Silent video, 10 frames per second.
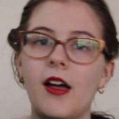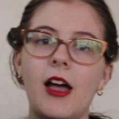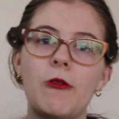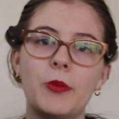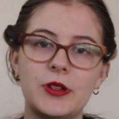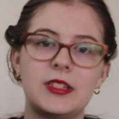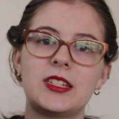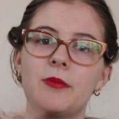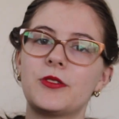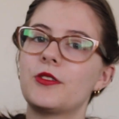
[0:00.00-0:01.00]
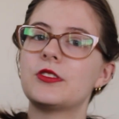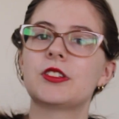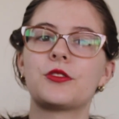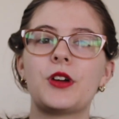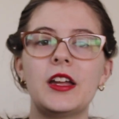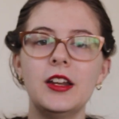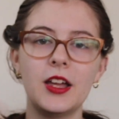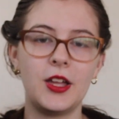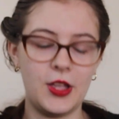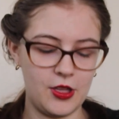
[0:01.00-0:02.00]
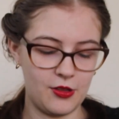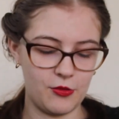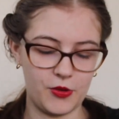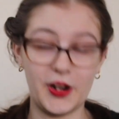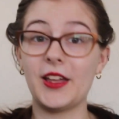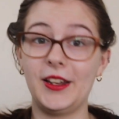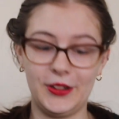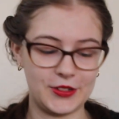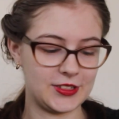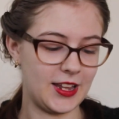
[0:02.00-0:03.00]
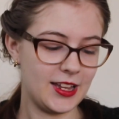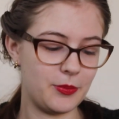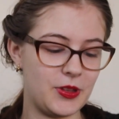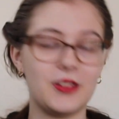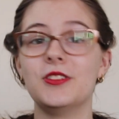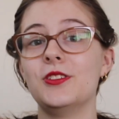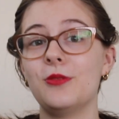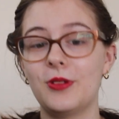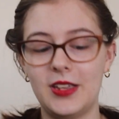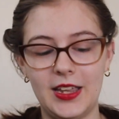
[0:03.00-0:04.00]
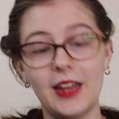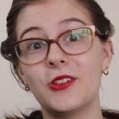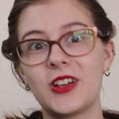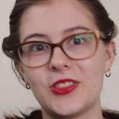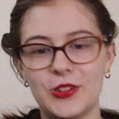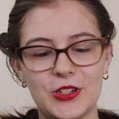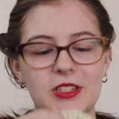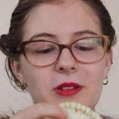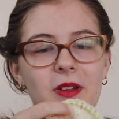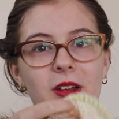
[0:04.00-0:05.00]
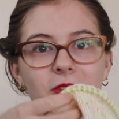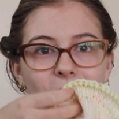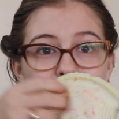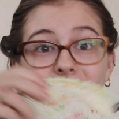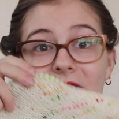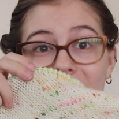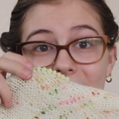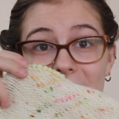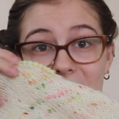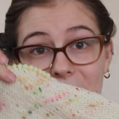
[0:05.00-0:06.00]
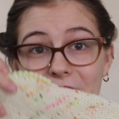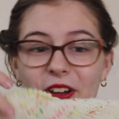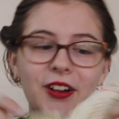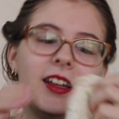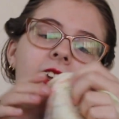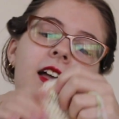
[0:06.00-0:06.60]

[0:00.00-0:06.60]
I will put somewhere on the screen what it looks like because you cannot get the gist of it from this alone.